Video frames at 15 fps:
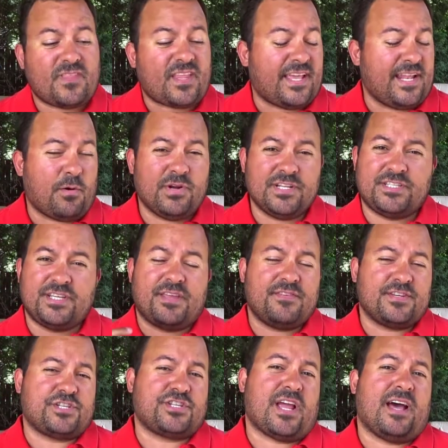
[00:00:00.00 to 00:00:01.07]
And I wanted to give
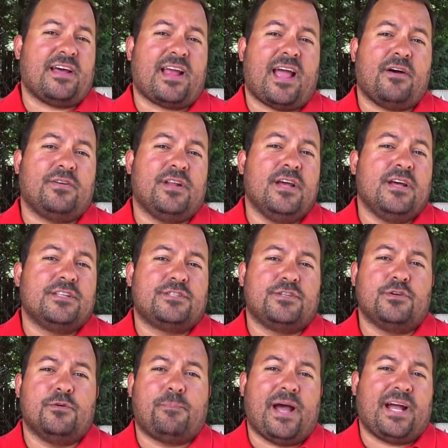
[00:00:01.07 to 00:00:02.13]
a shout out
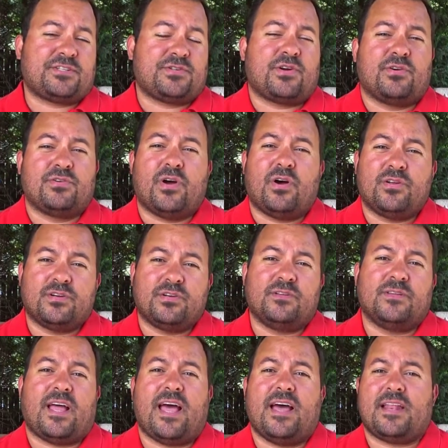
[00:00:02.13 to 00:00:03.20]
to Patrick
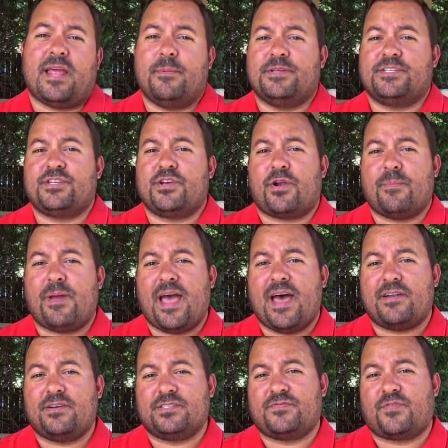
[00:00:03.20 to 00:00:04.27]
O'Donnell at MSCRM
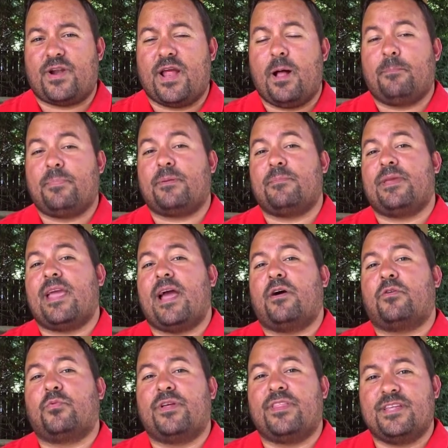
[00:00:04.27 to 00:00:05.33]
add-ons for helping me
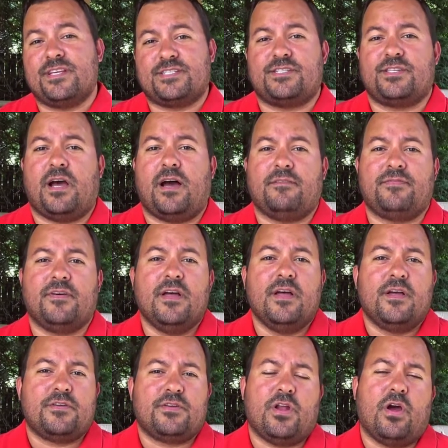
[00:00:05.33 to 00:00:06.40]
out with this
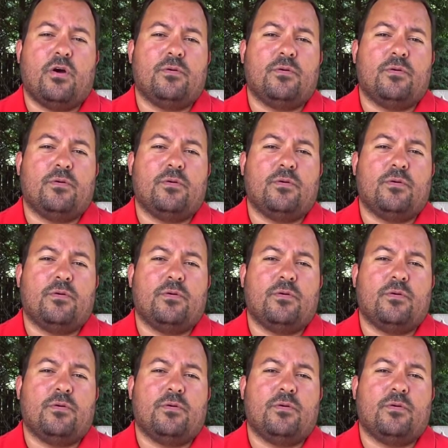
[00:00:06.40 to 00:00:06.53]
stuff.